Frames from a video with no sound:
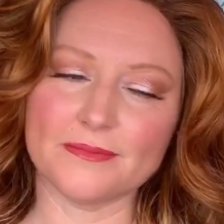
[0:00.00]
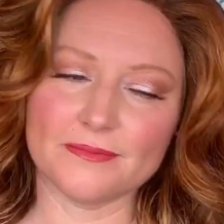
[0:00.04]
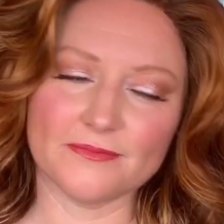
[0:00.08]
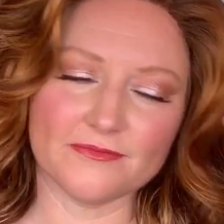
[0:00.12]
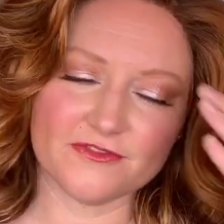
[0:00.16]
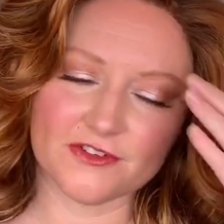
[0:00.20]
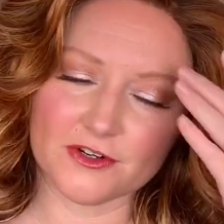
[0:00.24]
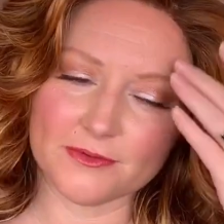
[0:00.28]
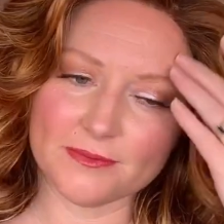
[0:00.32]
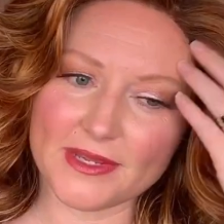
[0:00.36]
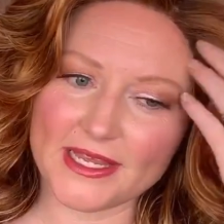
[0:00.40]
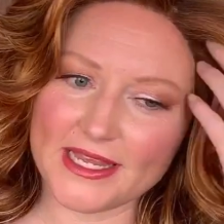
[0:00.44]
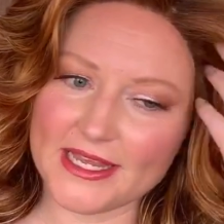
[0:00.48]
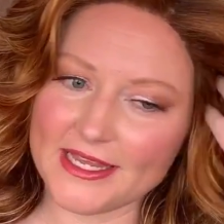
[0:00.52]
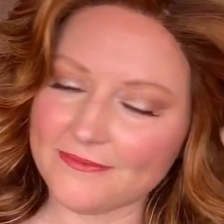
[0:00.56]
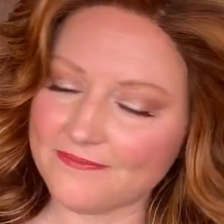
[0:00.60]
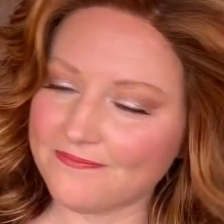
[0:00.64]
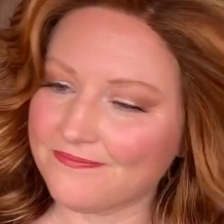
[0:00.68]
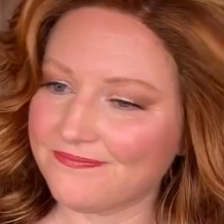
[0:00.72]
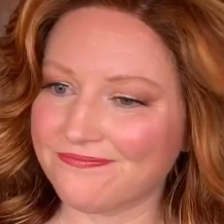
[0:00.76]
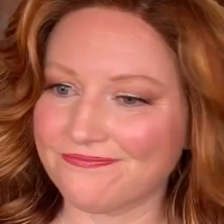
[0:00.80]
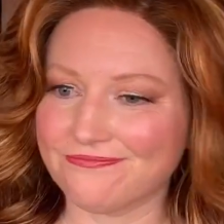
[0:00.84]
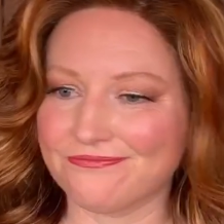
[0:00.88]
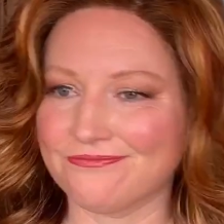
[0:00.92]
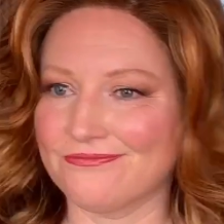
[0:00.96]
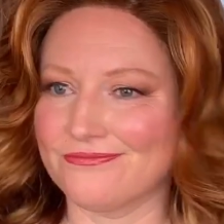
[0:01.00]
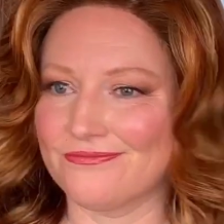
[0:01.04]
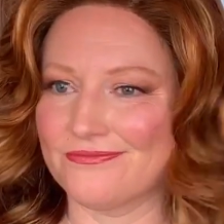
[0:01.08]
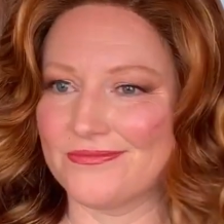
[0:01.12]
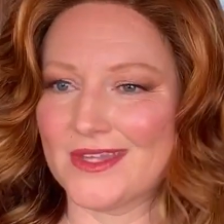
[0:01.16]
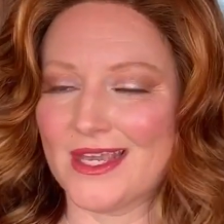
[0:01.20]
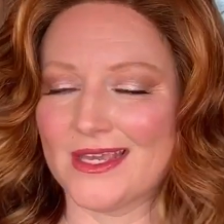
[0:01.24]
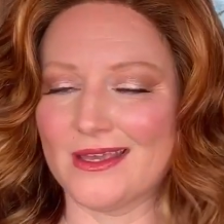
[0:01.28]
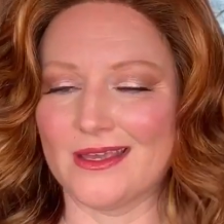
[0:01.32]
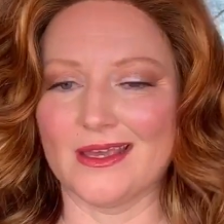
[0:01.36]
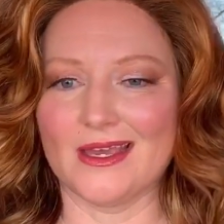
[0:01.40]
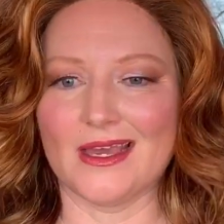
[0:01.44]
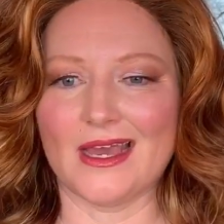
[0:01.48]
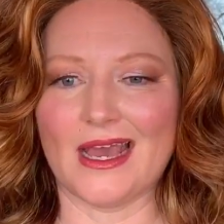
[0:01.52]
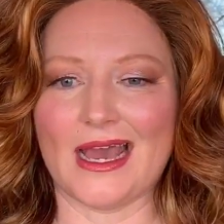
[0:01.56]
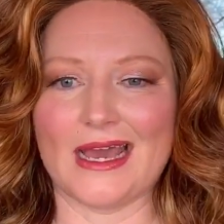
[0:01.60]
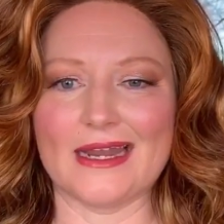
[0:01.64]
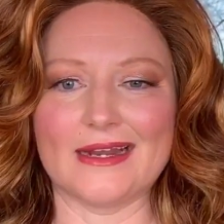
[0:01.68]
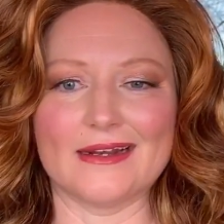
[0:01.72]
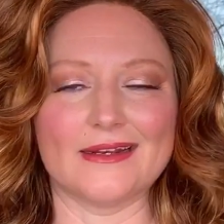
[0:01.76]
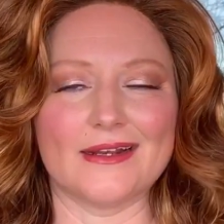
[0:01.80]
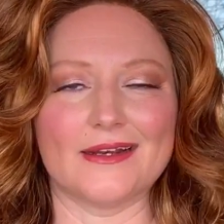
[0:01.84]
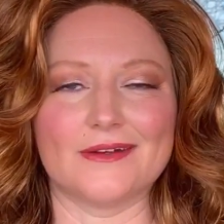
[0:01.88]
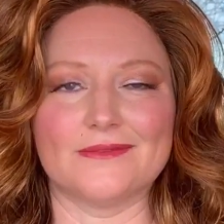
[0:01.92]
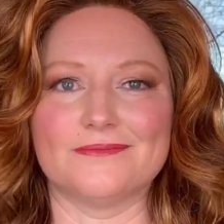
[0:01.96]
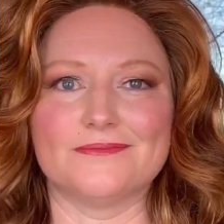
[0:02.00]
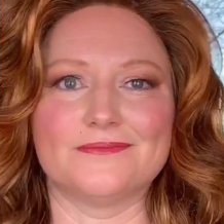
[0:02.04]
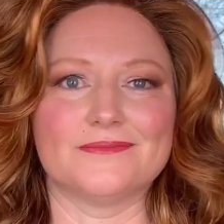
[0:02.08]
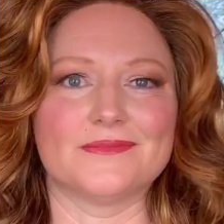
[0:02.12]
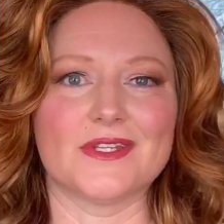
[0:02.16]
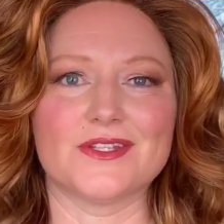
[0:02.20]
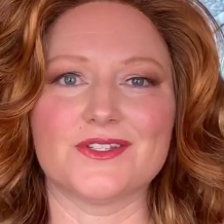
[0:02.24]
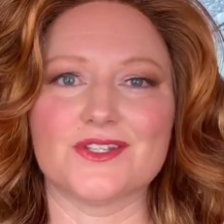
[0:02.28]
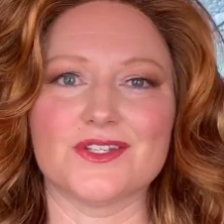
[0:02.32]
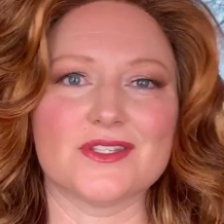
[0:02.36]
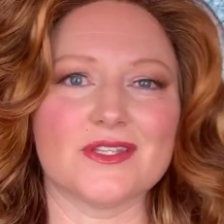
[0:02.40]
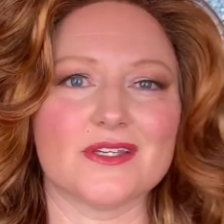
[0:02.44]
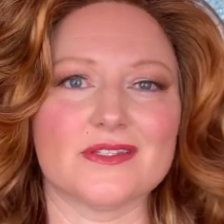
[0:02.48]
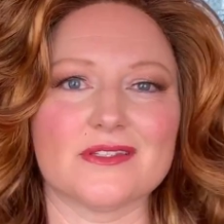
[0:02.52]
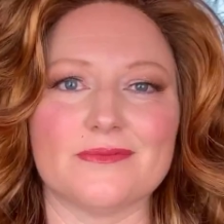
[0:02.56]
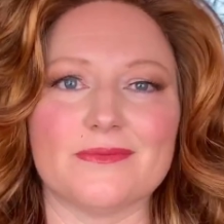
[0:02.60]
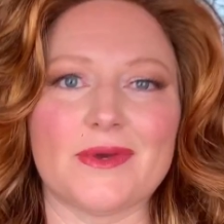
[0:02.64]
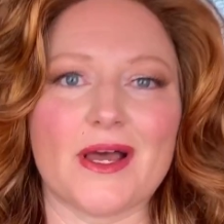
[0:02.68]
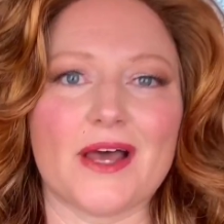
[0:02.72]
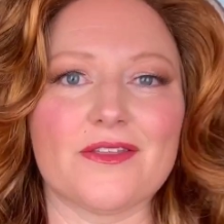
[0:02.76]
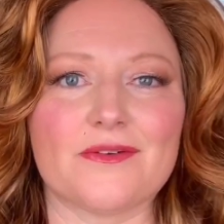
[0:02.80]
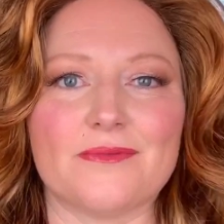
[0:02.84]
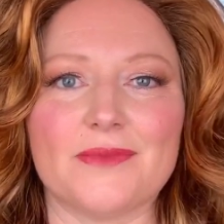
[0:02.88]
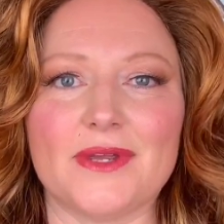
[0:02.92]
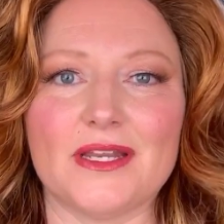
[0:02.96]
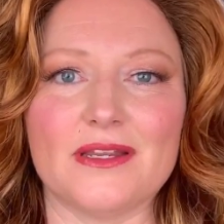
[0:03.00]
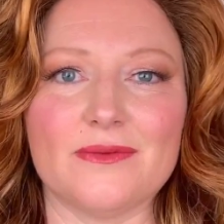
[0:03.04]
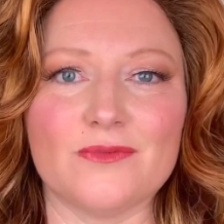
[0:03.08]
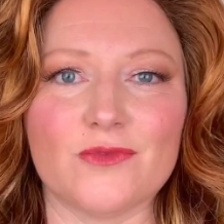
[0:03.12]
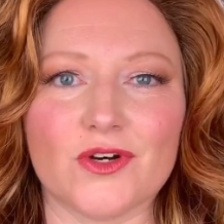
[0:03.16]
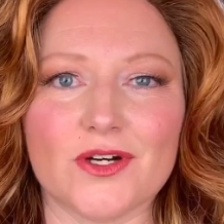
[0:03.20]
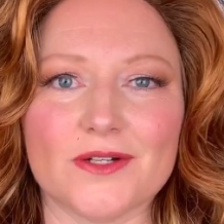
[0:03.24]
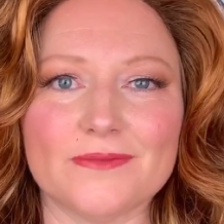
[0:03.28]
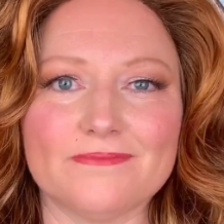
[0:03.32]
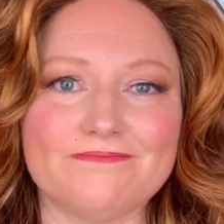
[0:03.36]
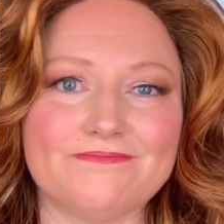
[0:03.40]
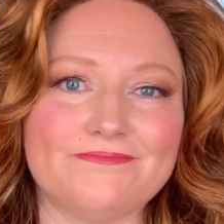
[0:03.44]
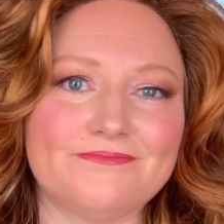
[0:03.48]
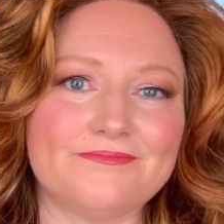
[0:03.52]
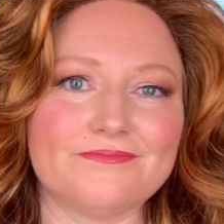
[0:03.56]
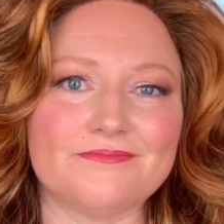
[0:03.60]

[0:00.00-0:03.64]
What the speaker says: For me, I don't know. It just doesn't bother me anymore.